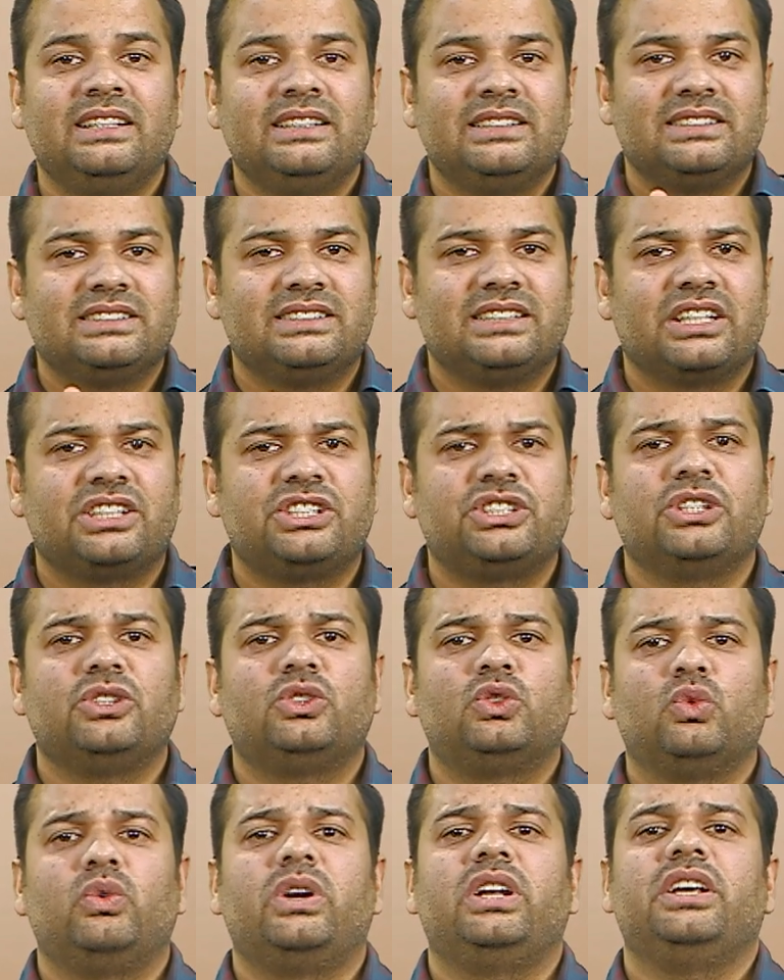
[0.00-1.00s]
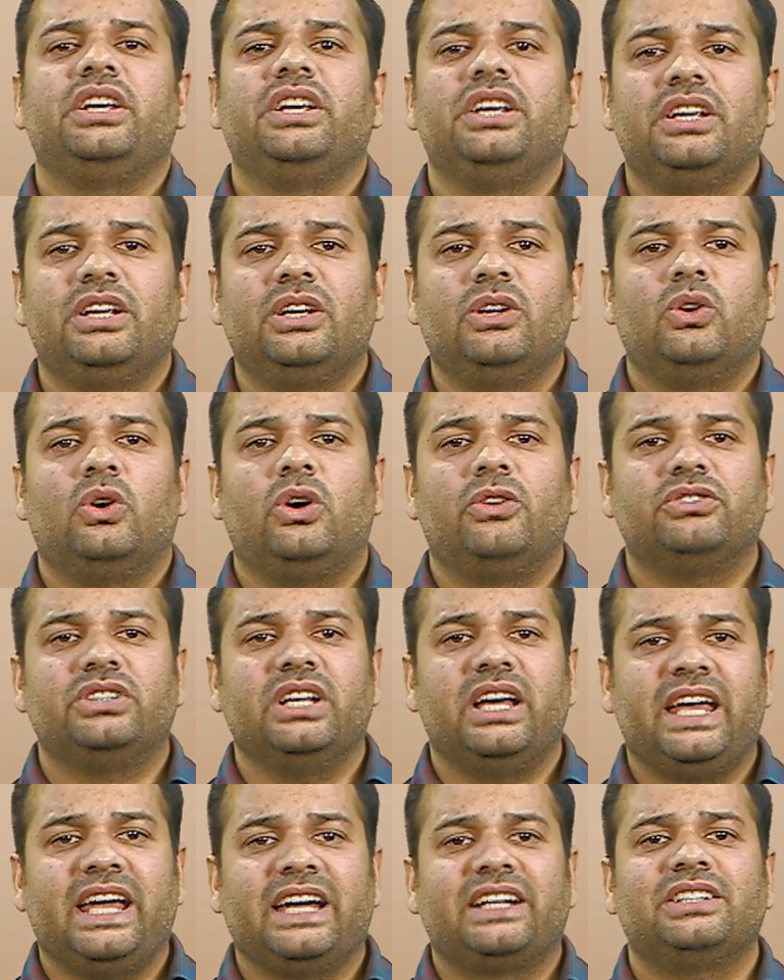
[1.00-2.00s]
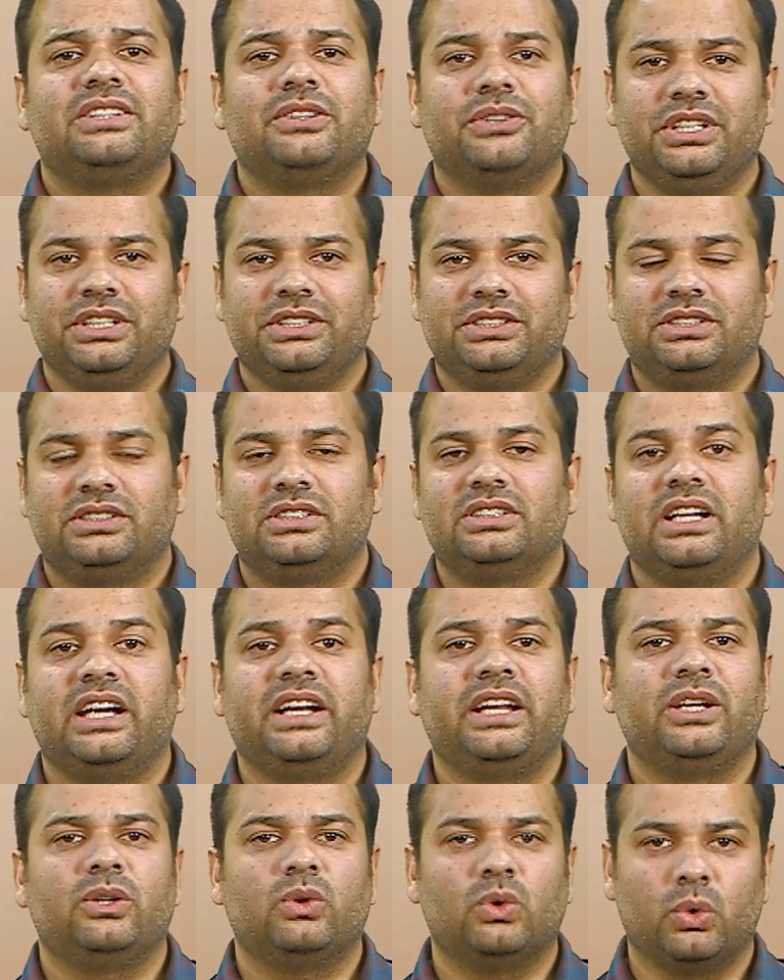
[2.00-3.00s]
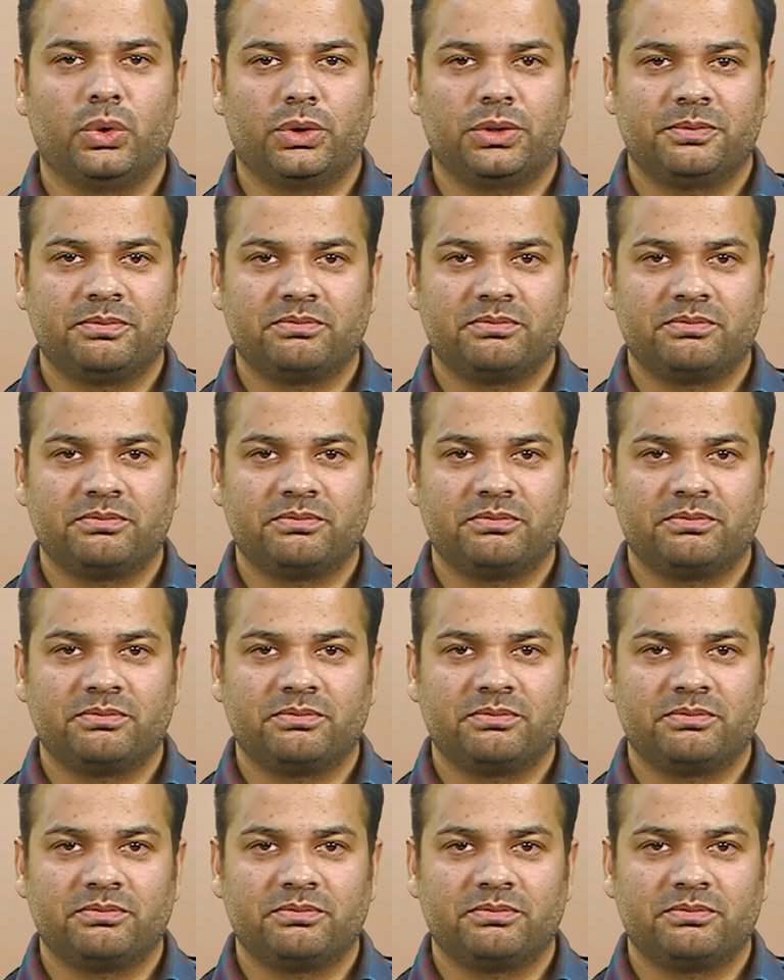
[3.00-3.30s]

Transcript: Section 12A of the Act reads, and I quote,